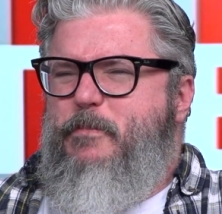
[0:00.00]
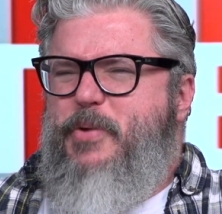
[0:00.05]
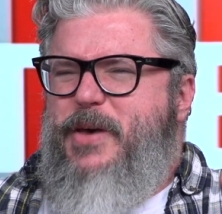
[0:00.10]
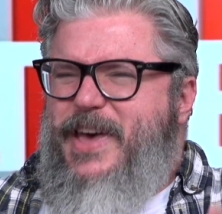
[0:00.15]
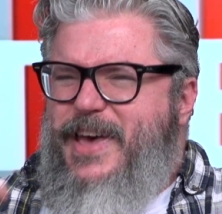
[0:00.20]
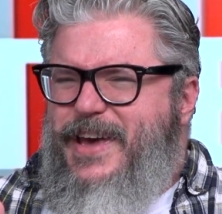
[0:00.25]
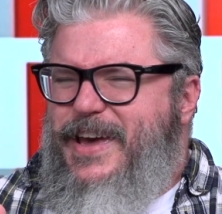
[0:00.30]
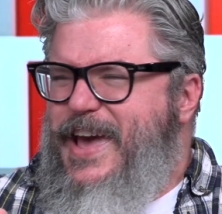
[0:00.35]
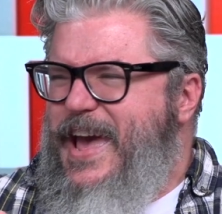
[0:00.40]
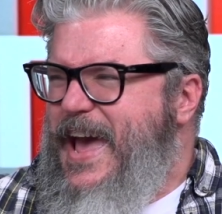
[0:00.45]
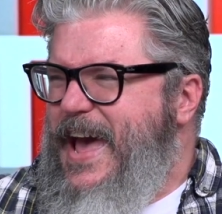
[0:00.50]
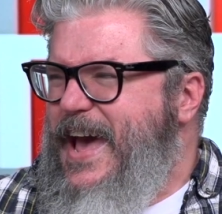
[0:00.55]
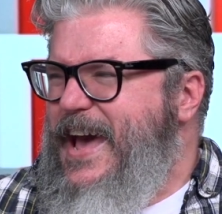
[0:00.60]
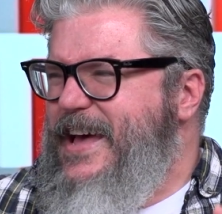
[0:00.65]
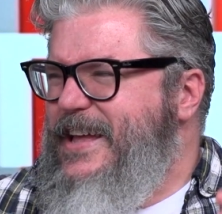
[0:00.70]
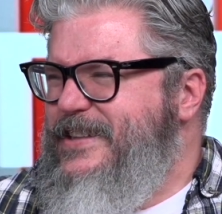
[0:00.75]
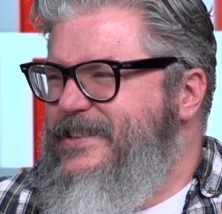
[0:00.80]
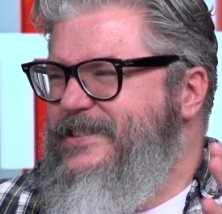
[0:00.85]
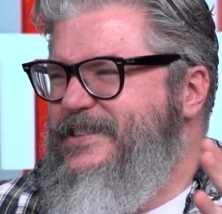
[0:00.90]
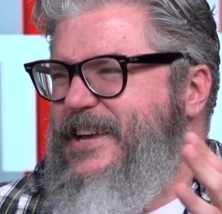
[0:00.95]
pig
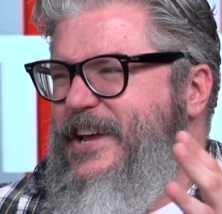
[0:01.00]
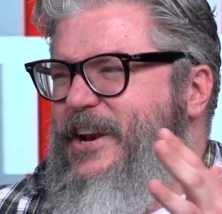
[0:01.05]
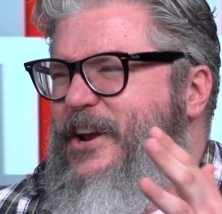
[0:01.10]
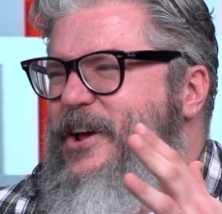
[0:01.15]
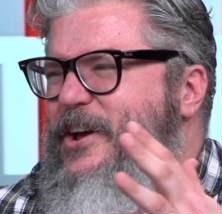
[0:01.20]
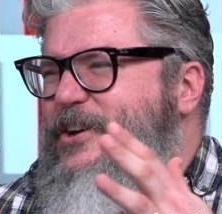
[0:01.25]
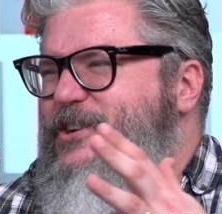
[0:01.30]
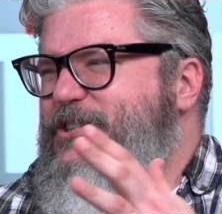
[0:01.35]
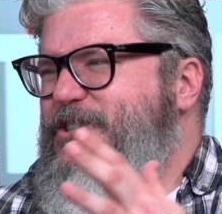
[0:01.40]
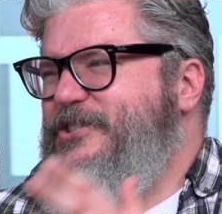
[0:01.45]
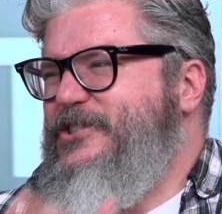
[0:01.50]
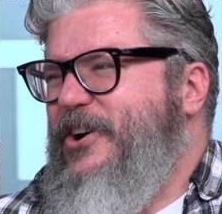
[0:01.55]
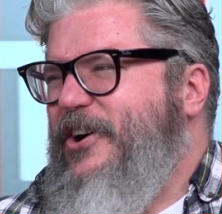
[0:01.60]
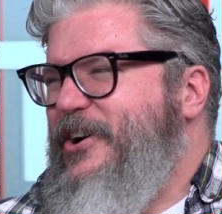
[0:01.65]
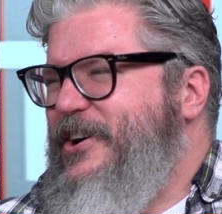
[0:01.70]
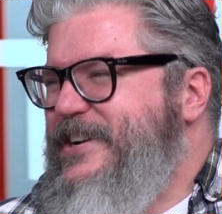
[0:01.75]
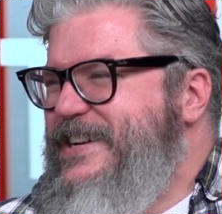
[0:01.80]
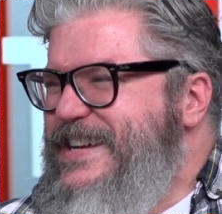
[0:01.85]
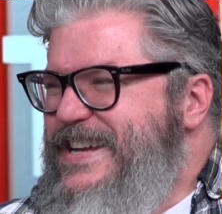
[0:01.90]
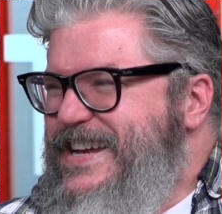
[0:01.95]
heads and
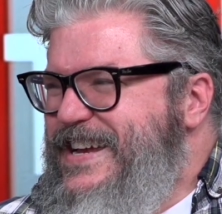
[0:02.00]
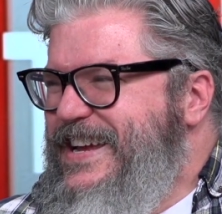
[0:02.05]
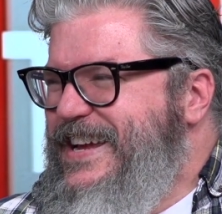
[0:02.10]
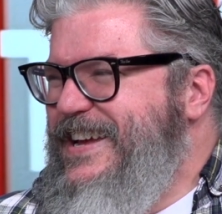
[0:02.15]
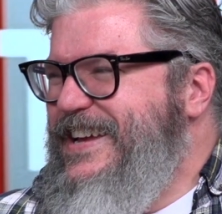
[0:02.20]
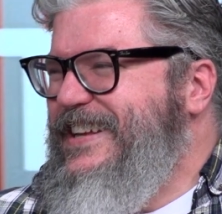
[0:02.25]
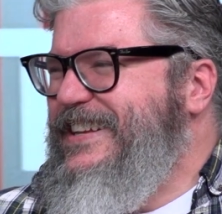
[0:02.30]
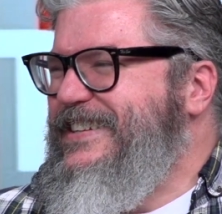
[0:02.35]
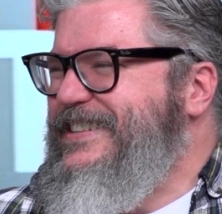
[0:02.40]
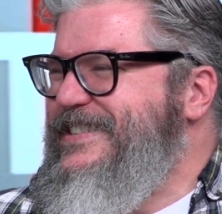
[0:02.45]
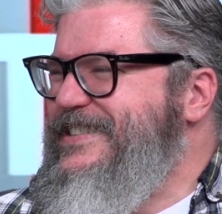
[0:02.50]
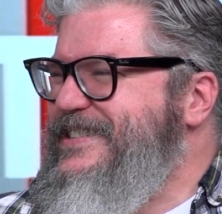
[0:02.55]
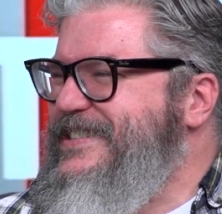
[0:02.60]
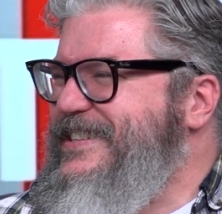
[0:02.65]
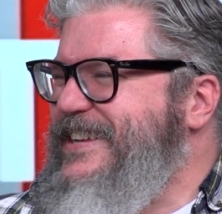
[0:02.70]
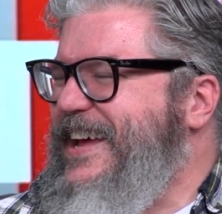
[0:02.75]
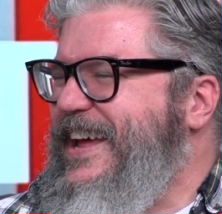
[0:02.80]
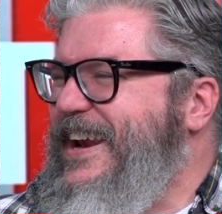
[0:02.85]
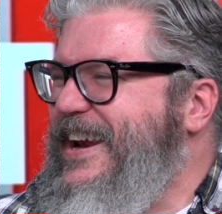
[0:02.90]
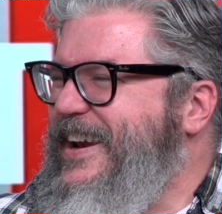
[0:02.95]

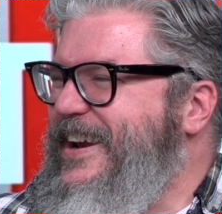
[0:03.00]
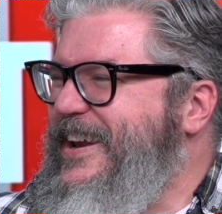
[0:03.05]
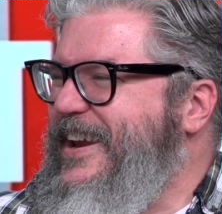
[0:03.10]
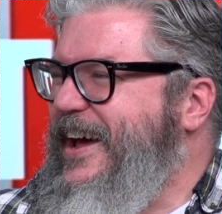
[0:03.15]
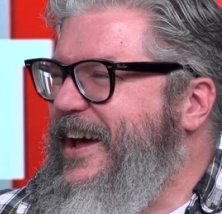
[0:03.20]
sardines yeah. and